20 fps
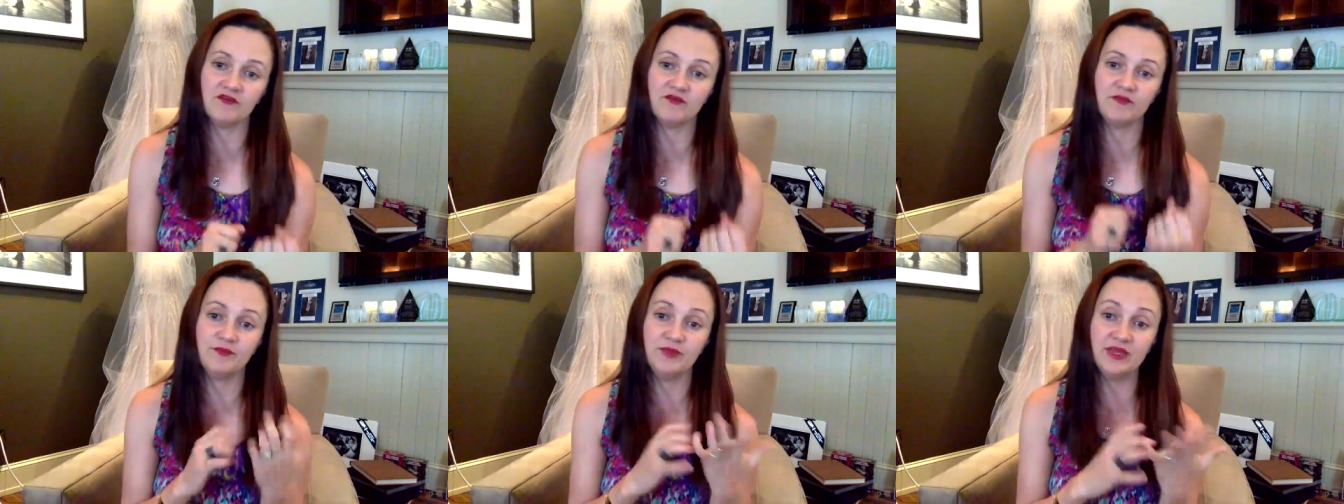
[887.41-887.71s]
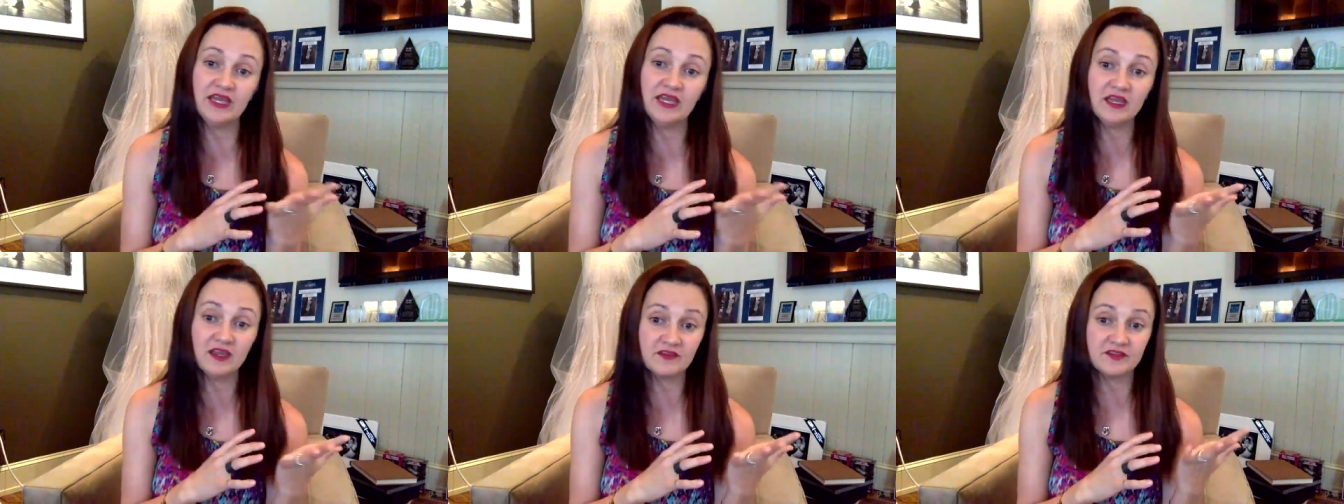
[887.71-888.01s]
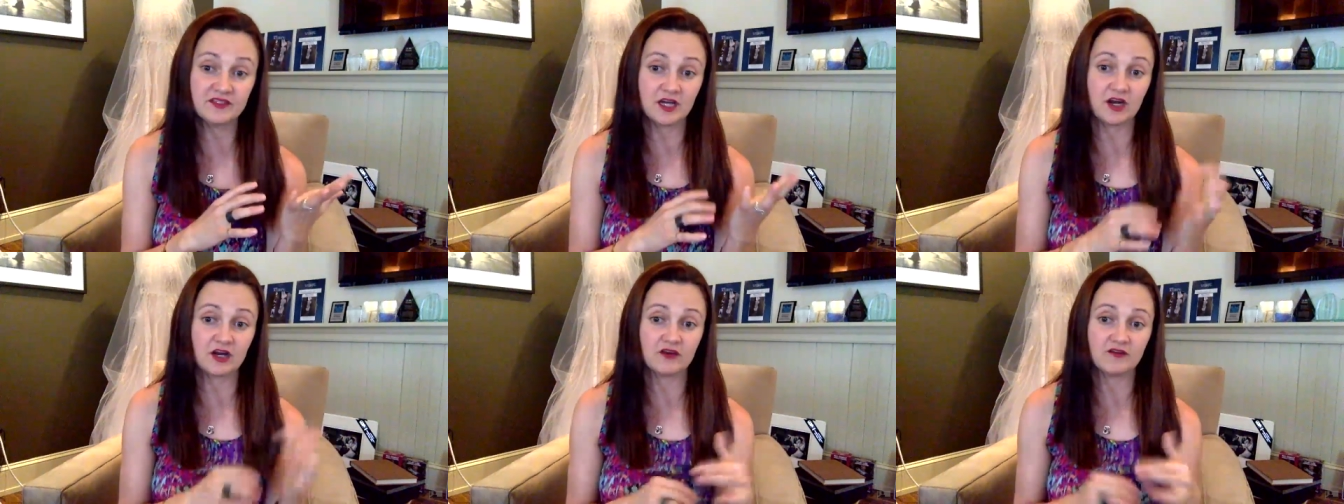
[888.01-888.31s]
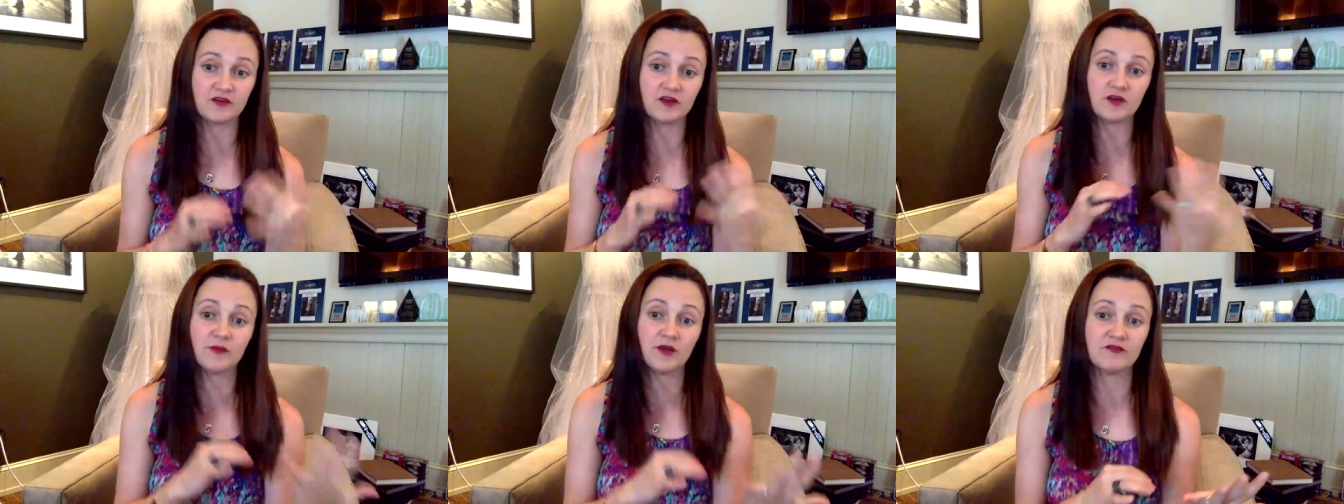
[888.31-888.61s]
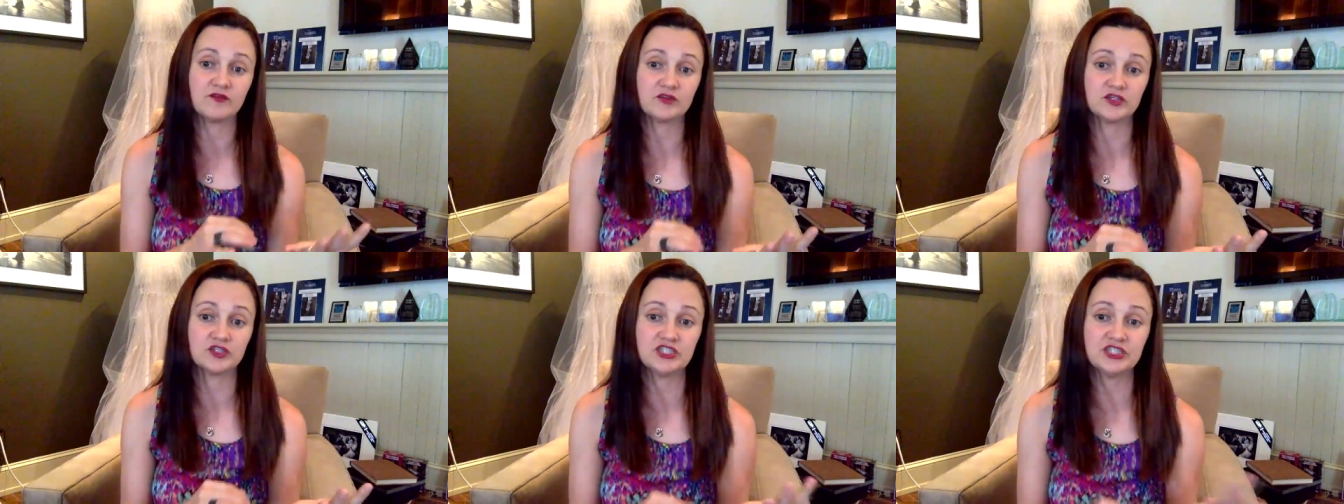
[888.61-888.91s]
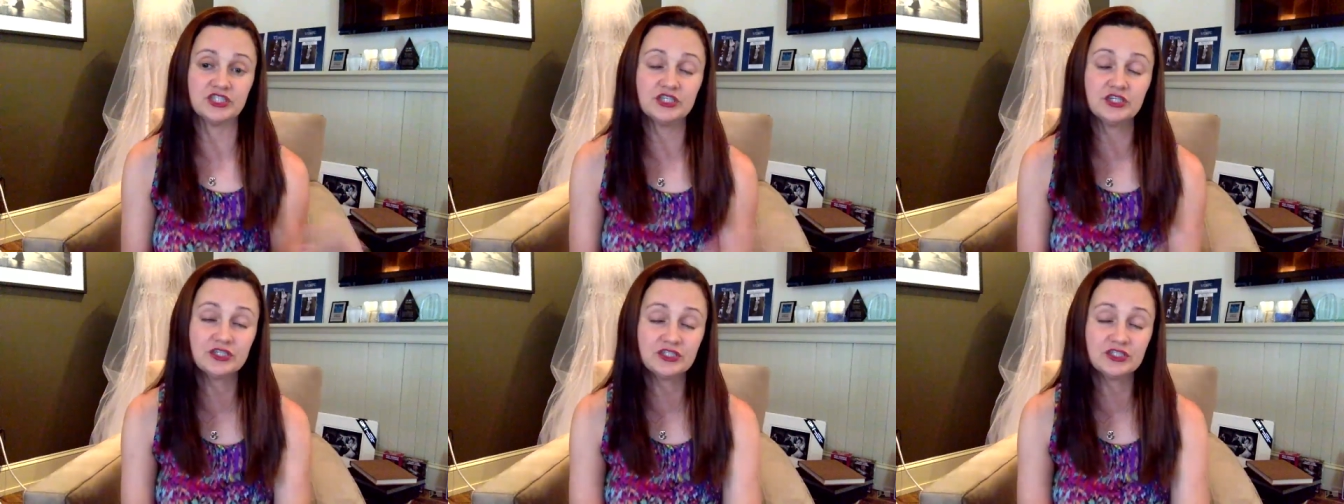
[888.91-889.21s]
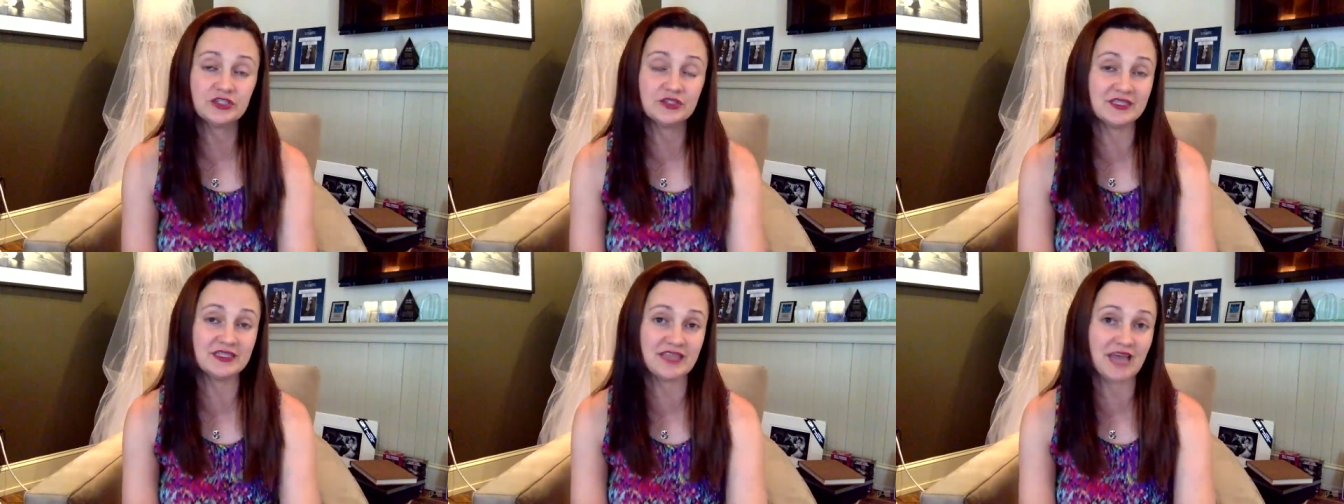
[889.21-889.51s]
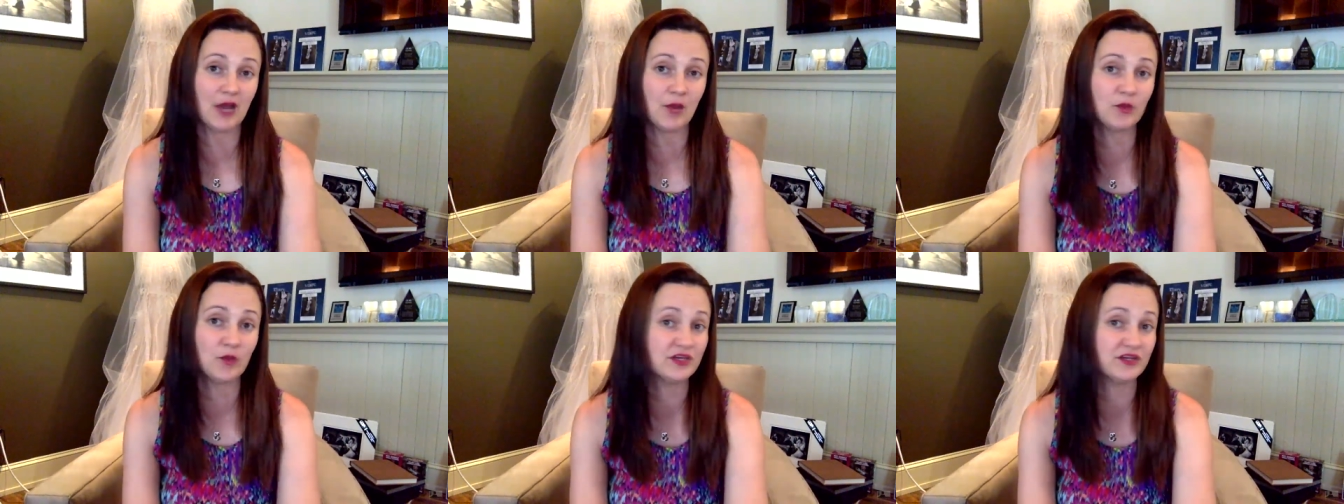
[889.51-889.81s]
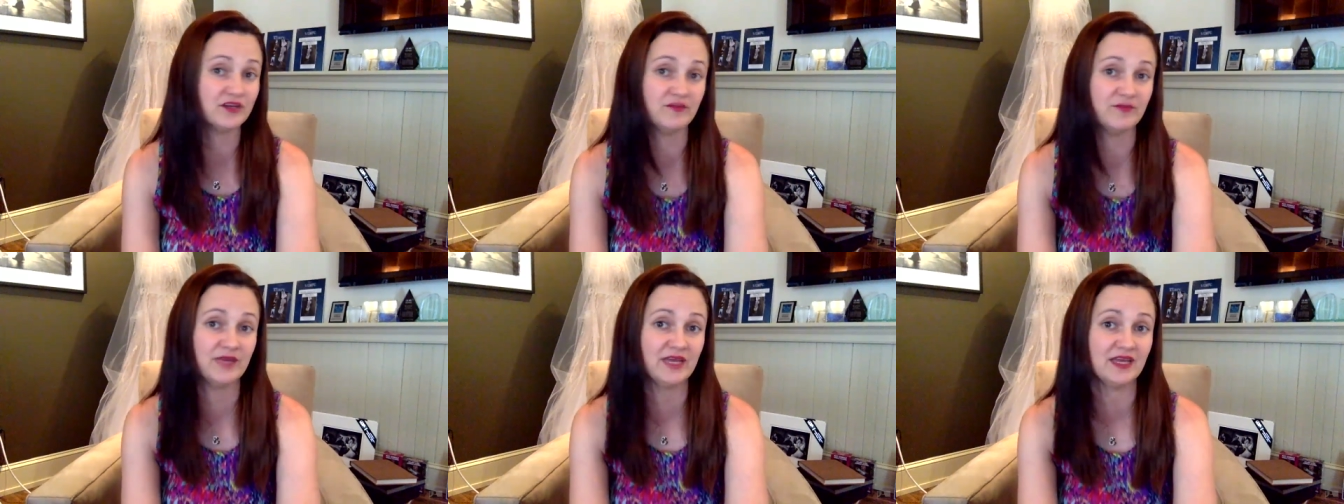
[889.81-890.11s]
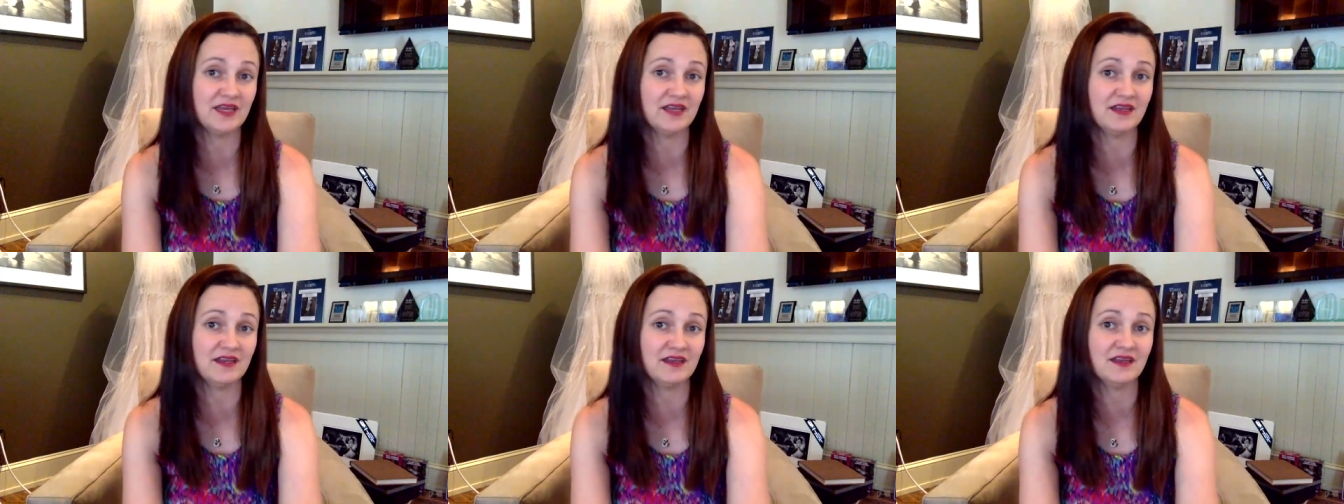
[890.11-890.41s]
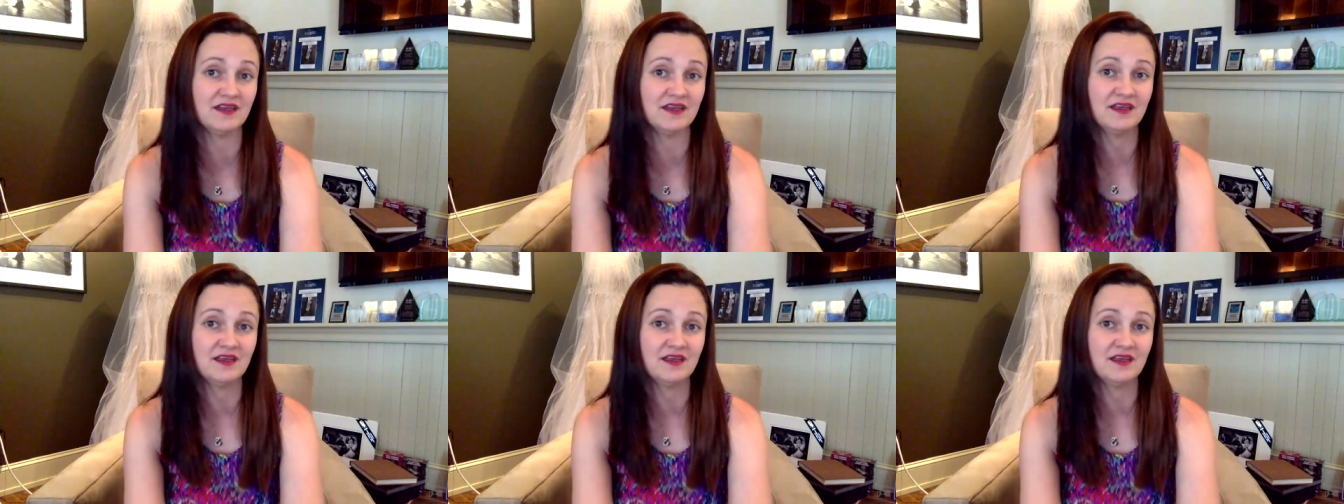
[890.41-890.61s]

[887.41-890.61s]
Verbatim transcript: being a photographer in my first year or two, that that wouldn't have been